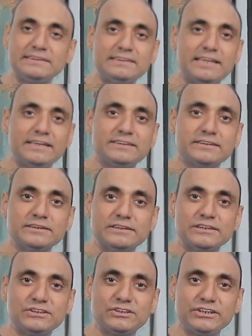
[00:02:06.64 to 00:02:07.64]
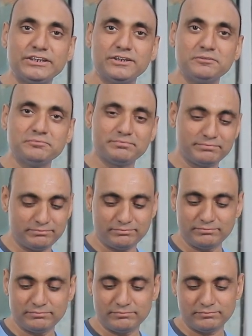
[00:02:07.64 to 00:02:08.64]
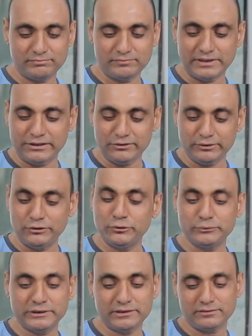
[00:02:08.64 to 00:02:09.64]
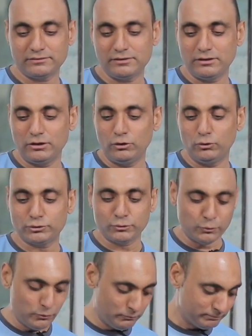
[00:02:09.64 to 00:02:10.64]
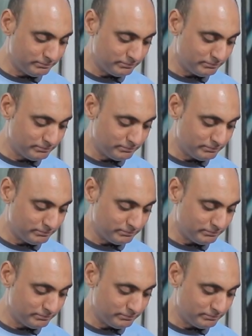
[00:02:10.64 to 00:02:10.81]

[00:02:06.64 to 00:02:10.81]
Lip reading: there's a sticker that you can use it, looks cool.